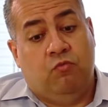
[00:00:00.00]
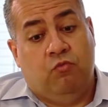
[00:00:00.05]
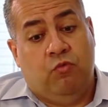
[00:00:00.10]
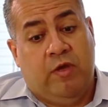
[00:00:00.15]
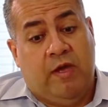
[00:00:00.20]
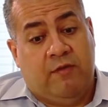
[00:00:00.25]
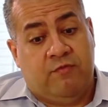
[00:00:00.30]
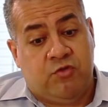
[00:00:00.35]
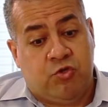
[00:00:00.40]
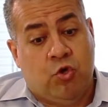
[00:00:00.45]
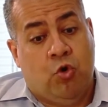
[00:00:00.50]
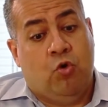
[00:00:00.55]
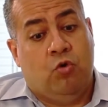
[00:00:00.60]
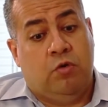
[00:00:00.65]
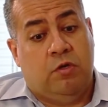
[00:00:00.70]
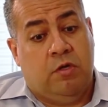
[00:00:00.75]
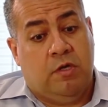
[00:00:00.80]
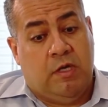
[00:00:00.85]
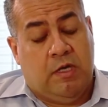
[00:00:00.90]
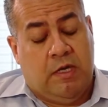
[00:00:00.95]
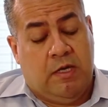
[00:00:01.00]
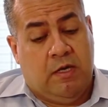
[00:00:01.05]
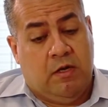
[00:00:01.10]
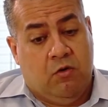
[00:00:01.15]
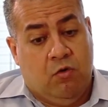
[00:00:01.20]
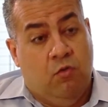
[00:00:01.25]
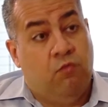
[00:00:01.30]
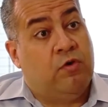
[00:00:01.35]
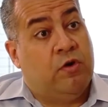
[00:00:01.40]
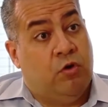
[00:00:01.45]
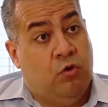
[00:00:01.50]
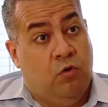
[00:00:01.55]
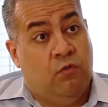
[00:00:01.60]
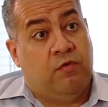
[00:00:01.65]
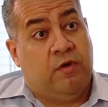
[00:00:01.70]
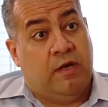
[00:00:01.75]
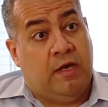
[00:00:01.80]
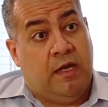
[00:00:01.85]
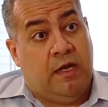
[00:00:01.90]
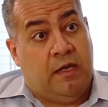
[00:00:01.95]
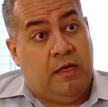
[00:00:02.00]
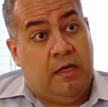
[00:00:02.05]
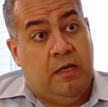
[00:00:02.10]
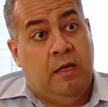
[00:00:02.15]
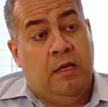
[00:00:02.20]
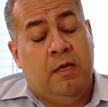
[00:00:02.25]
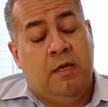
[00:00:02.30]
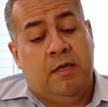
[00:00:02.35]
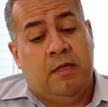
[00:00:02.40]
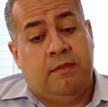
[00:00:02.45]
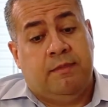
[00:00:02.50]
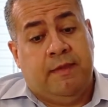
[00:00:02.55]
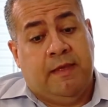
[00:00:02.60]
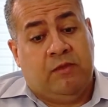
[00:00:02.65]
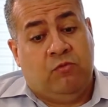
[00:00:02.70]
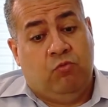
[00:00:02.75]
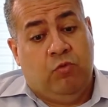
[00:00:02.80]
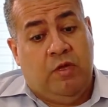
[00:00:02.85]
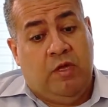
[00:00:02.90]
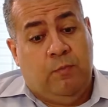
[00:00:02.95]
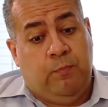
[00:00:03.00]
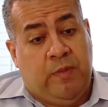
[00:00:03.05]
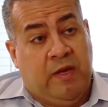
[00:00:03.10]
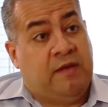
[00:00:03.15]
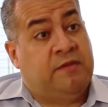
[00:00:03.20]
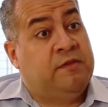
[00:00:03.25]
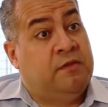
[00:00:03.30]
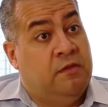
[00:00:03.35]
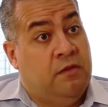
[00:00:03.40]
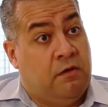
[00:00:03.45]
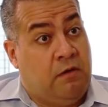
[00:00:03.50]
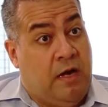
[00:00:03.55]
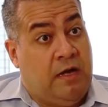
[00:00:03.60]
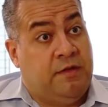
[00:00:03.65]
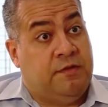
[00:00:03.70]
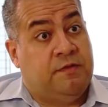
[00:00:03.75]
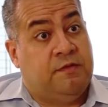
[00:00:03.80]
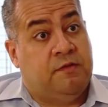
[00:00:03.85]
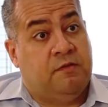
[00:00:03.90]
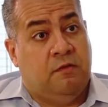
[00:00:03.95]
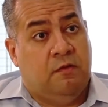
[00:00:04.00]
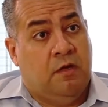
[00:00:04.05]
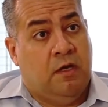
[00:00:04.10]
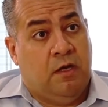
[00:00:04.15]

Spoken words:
we have shown over and over again that we picked the right